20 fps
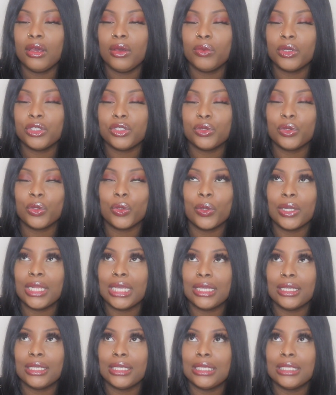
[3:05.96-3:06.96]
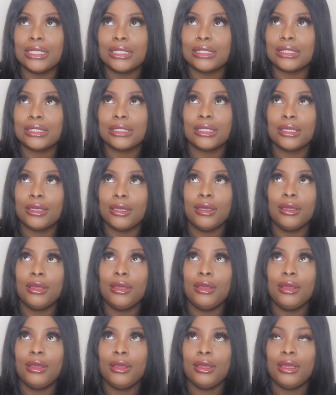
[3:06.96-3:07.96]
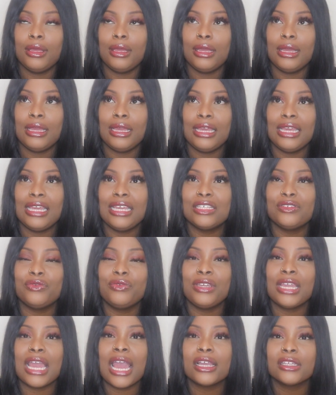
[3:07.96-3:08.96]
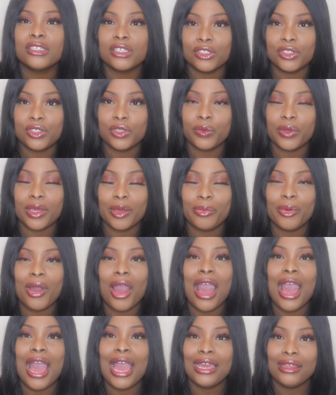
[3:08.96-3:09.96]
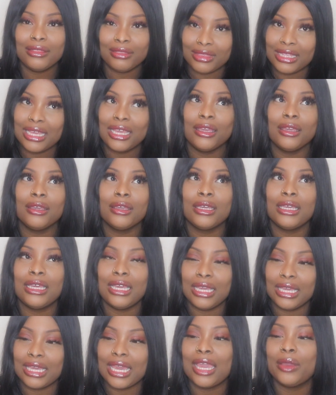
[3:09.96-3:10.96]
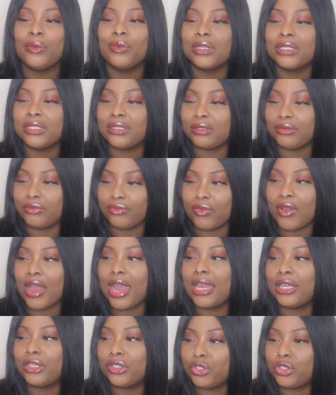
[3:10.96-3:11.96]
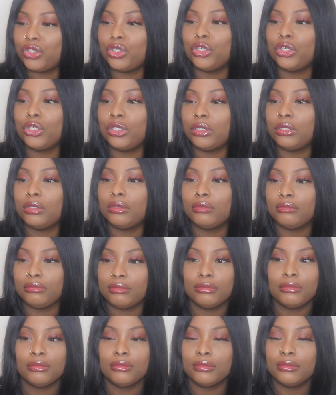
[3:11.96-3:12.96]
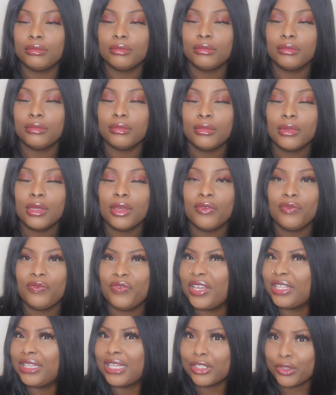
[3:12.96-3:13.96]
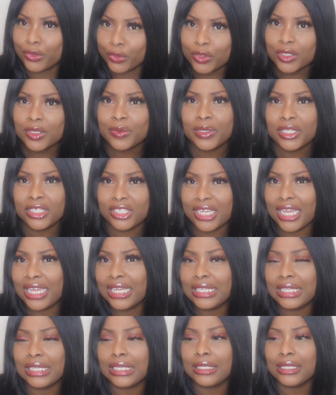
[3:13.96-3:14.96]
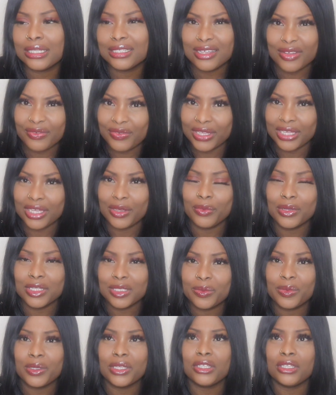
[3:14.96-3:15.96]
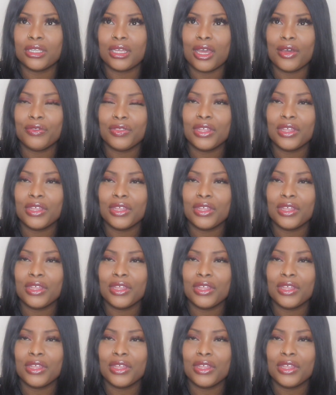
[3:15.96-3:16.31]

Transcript: what do you call it, his reaction to it. But I think King Kane was right to think that George is being shady, because I think he was being